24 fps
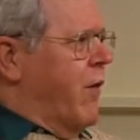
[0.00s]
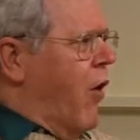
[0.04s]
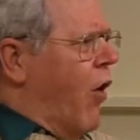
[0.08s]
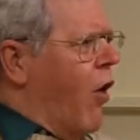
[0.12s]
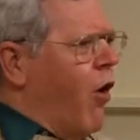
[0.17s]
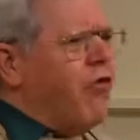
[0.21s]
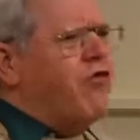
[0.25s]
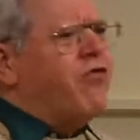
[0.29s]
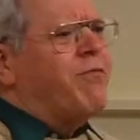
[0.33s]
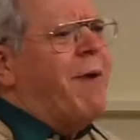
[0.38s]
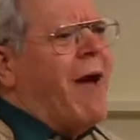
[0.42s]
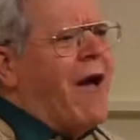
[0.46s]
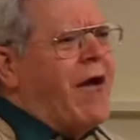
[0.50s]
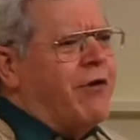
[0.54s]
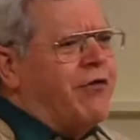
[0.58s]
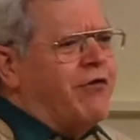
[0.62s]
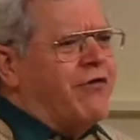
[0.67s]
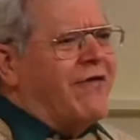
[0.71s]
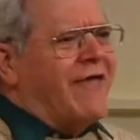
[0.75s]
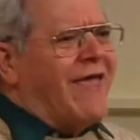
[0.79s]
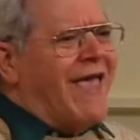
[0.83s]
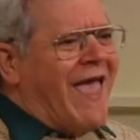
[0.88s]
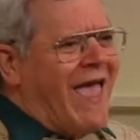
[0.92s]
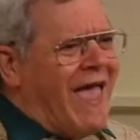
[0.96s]
all
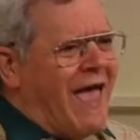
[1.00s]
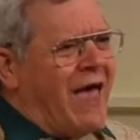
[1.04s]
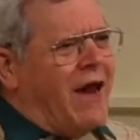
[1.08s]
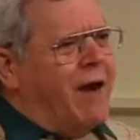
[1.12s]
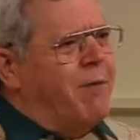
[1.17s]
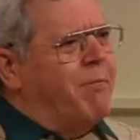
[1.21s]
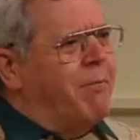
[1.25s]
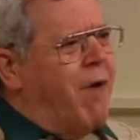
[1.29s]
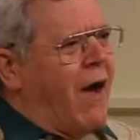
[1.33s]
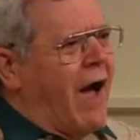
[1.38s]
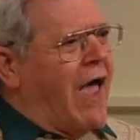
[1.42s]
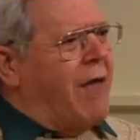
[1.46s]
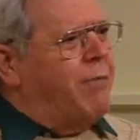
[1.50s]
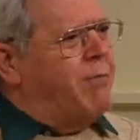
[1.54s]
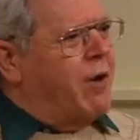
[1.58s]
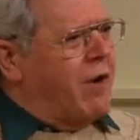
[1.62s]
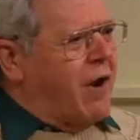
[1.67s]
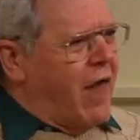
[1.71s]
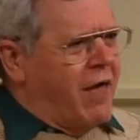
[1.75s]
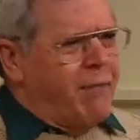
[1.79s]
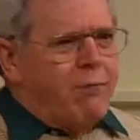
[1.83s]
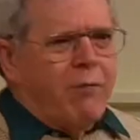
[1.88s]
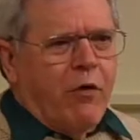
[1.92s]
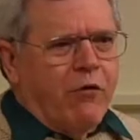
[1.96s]
spiders can bite, but
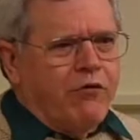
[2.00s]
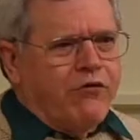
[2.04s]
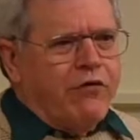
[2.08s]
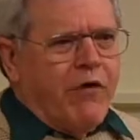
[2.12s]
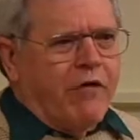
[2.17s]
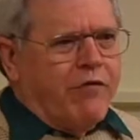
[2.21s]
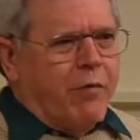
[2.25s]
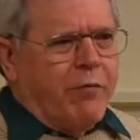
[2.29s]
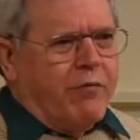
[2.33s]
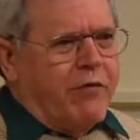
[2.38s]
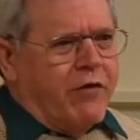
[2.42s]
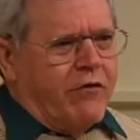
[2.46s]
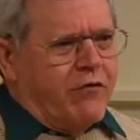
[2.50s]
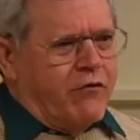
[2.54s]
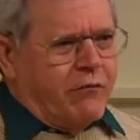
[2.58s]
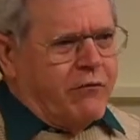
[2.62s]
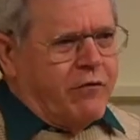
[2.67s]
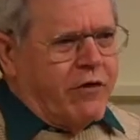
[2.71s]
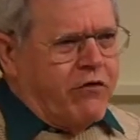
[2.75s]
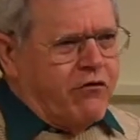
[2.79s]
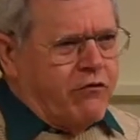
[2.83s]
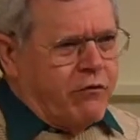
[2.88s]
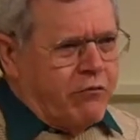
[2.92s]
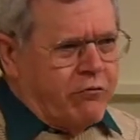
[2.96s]
like most of them,
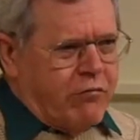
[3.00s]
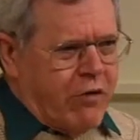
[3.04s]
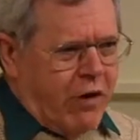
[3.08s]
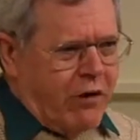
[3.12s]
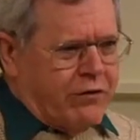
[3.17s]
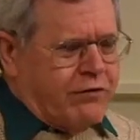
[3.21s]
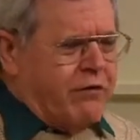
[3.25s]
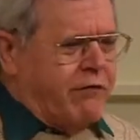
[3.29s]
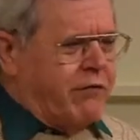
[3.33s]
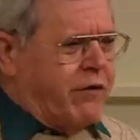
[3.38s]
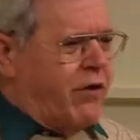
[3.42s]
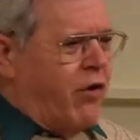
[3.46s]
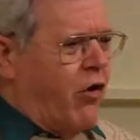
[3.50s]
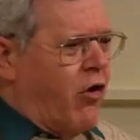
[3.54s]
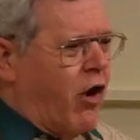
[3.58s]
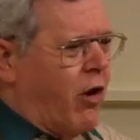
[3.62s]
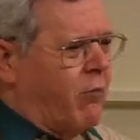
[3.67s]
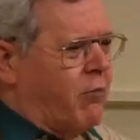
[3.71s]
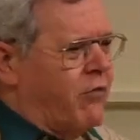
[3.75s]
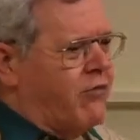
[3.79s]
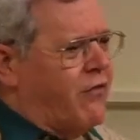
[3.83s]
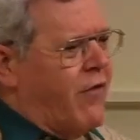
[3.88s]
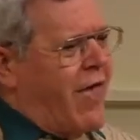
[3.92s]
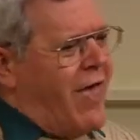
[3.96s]
these were relatively
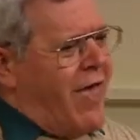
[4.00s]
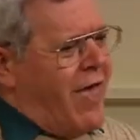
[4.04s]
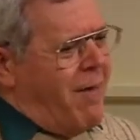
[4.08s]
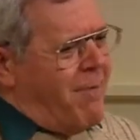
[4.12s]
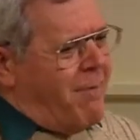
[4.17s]
harmless.